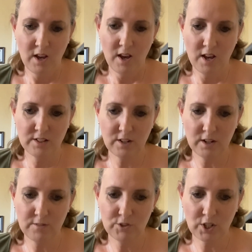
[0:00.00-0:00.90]
instead
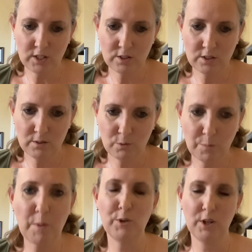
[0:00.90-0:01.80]
of just
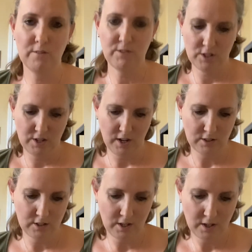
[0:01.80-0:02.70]
remembering it for the test.